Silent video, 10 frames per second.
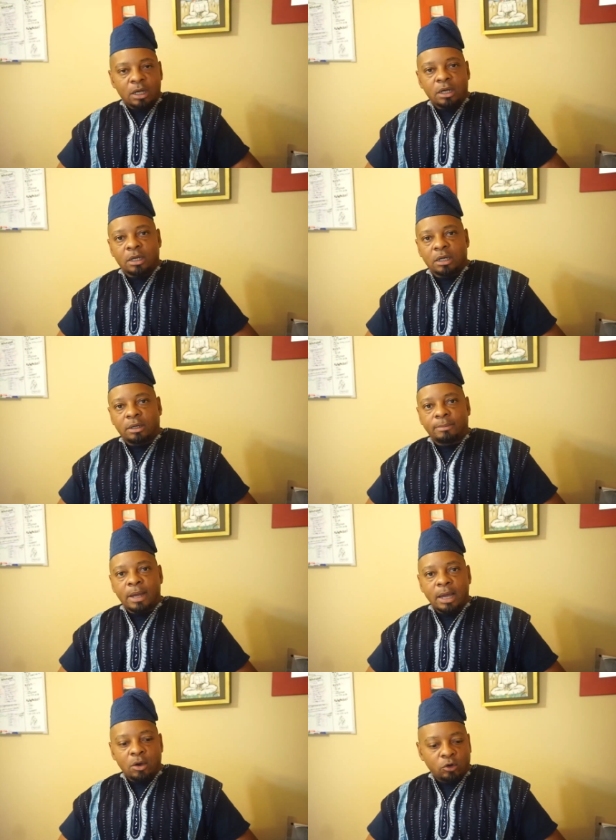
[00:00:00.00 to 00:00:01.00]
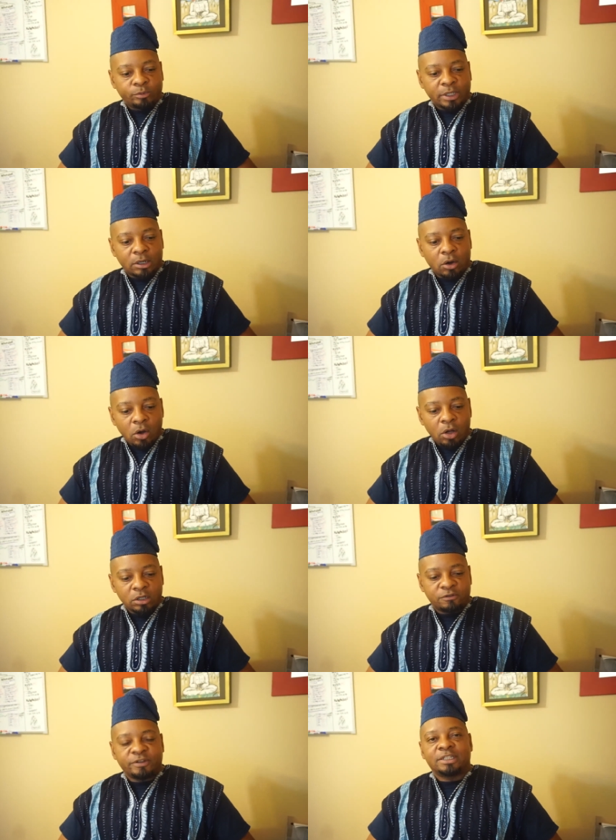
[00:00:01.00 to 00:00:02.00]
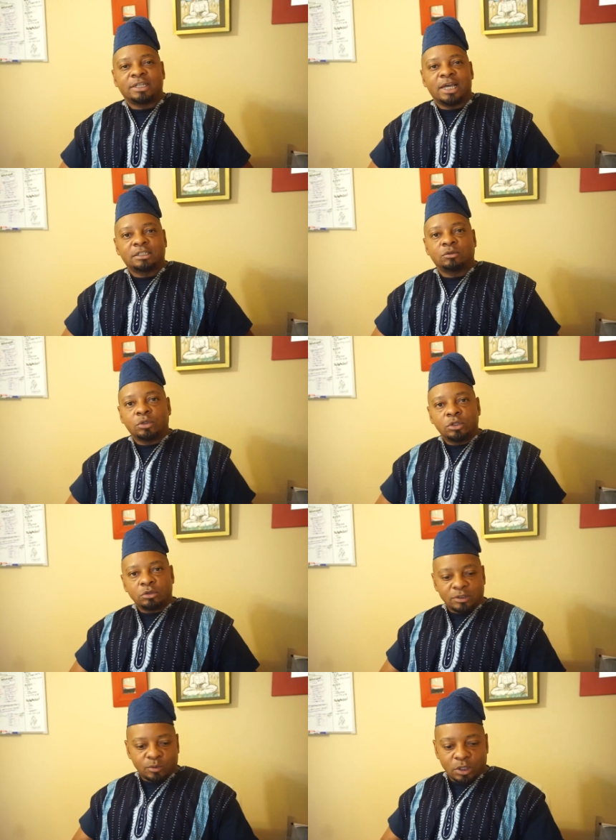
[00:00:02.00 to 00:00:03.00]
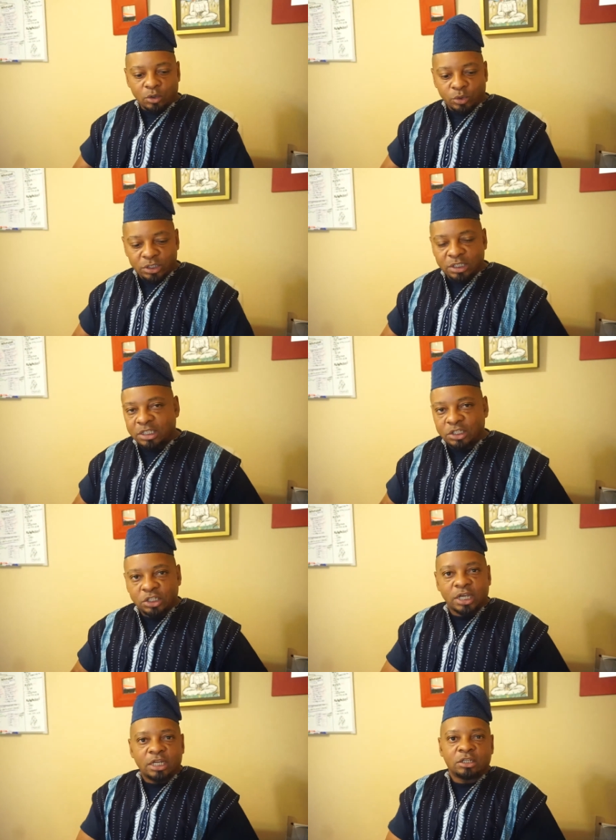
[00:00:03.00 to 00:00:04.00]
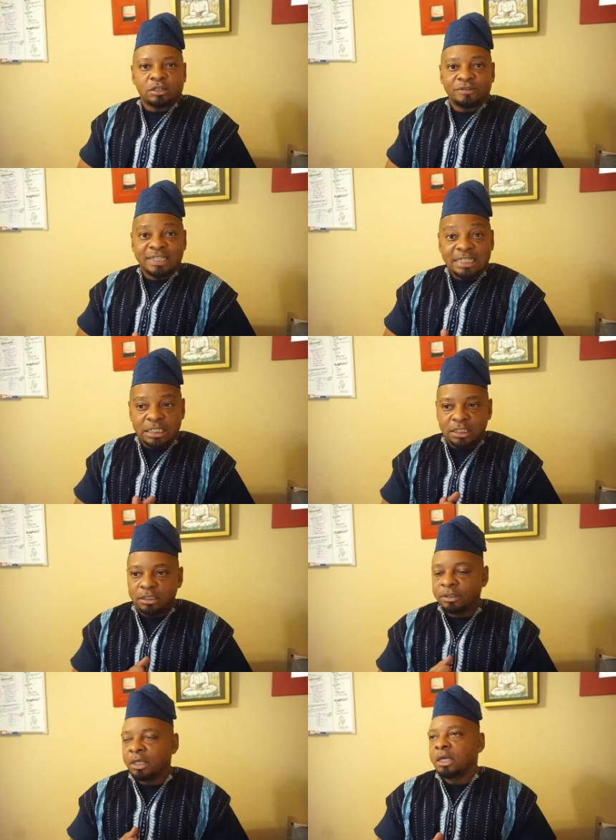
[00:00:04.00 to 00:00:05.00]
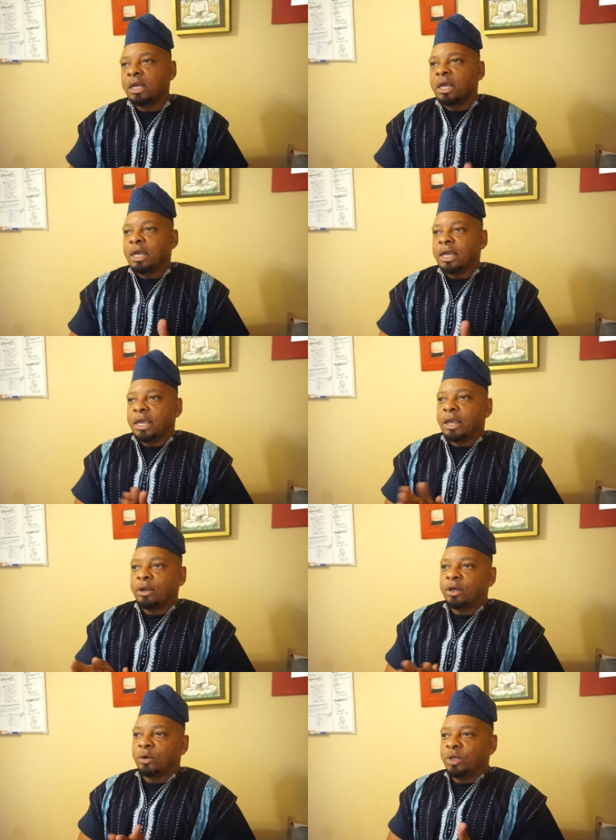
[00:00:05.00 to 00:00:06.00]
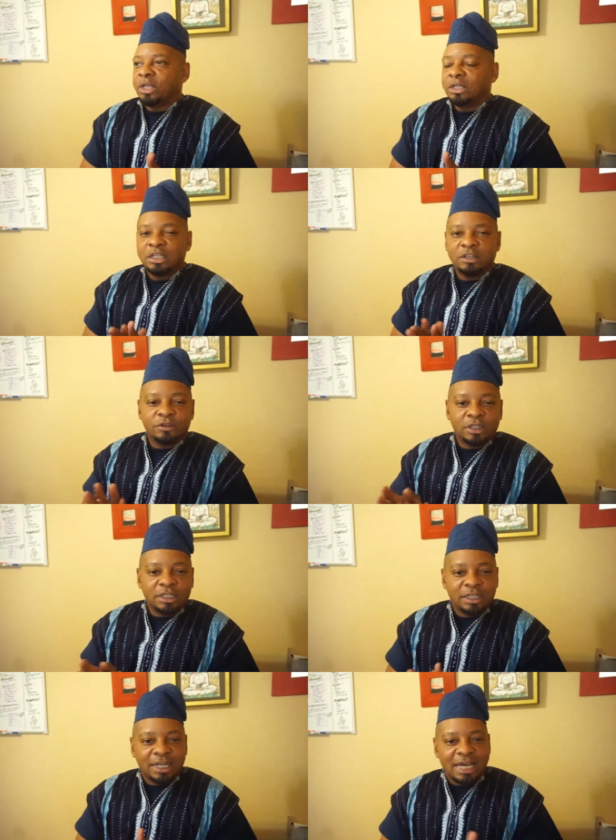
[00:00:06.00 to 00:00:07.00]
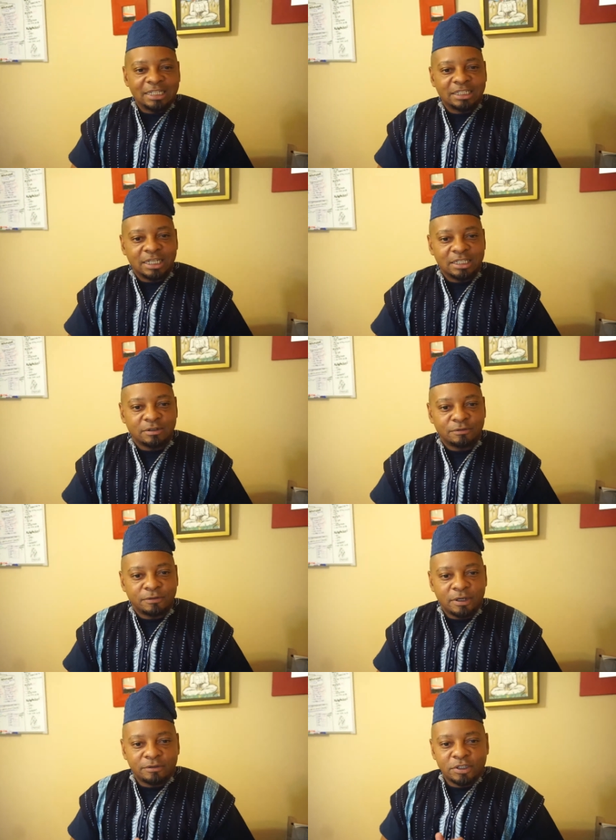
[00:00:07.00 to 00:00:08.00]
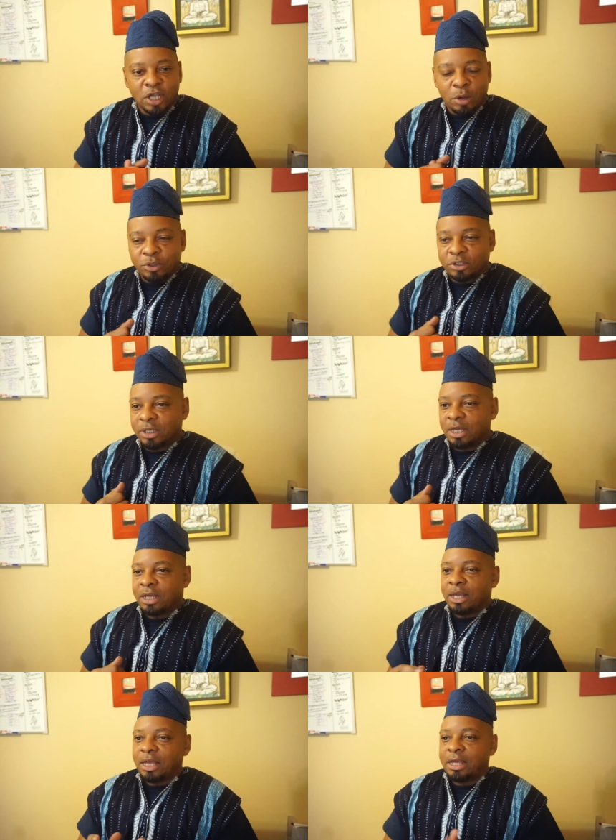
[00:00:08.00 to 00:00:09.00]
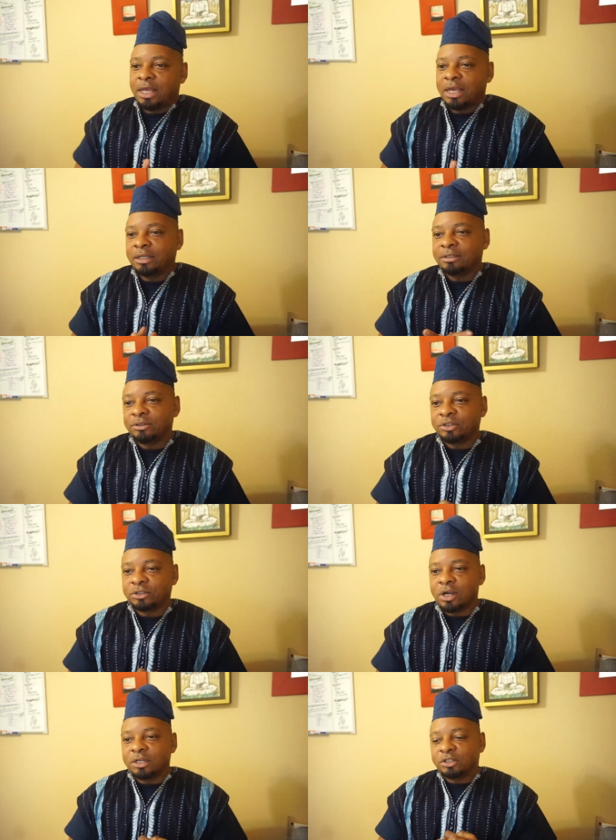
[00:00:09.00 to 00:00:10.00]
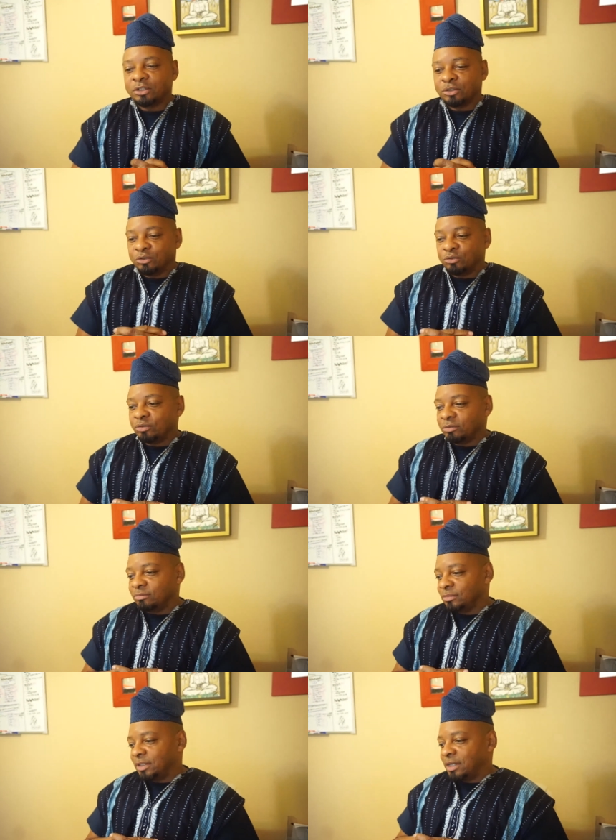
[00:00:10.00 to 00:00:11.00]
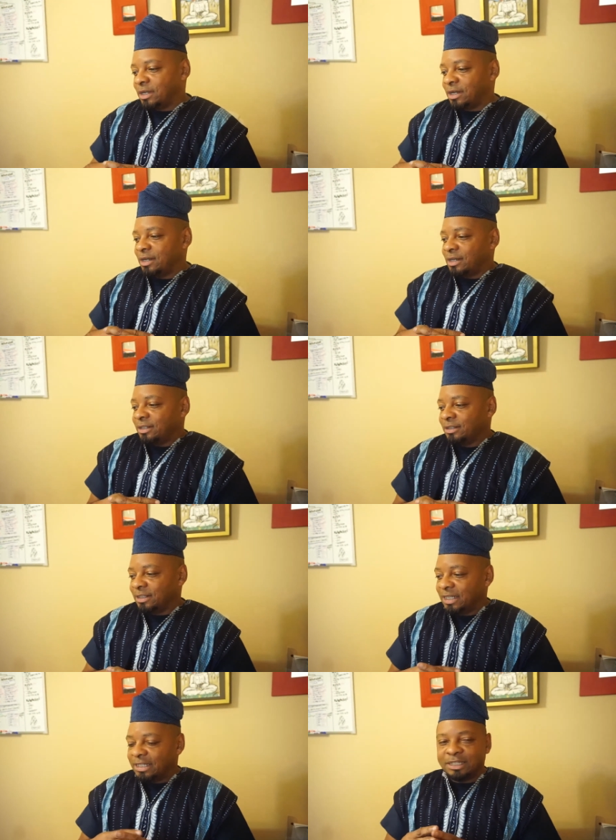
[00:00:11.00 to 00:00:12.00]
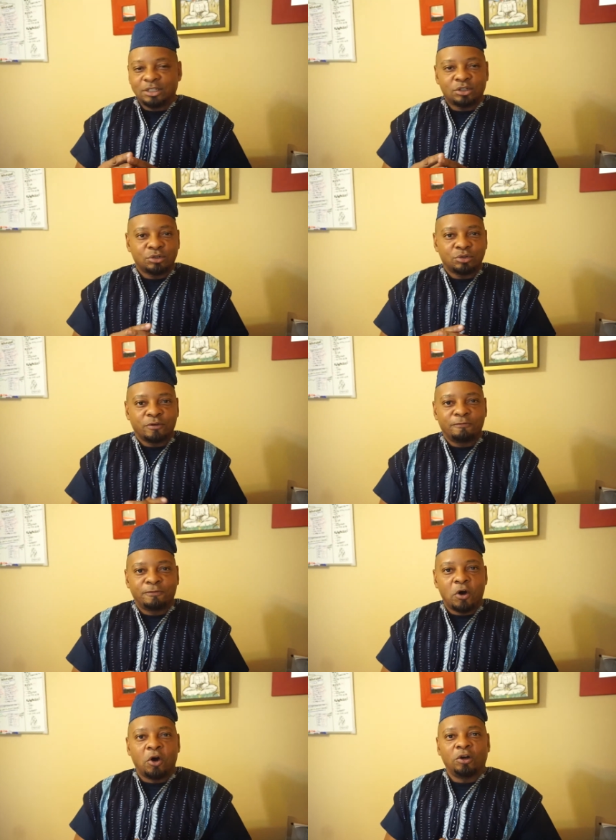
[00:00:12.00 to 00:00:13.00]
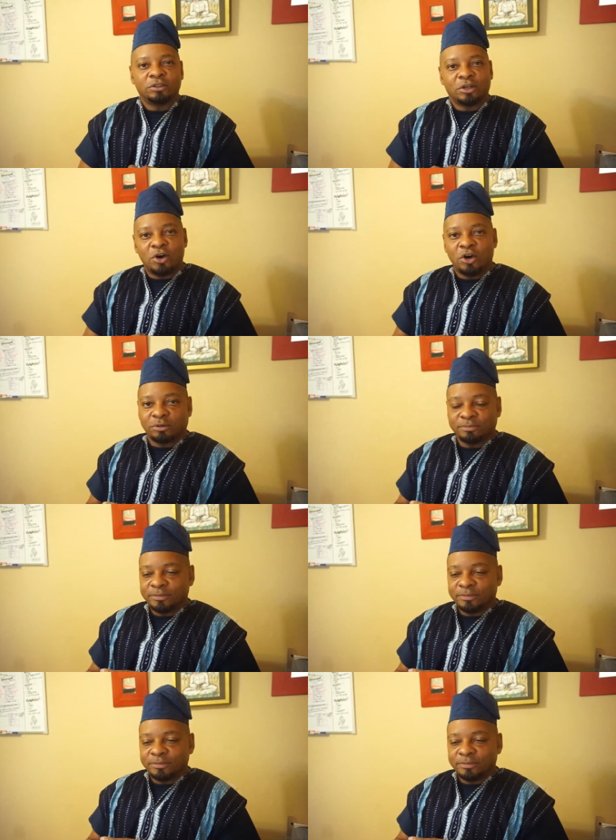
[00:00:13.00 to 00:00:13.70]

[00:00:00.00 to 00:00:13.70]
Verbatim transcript: Um, I hope that all is fantastic with you as we go into this change of season and uh, we leave the, the last days of, of, summer and start to uh, get into the fall, the autumn.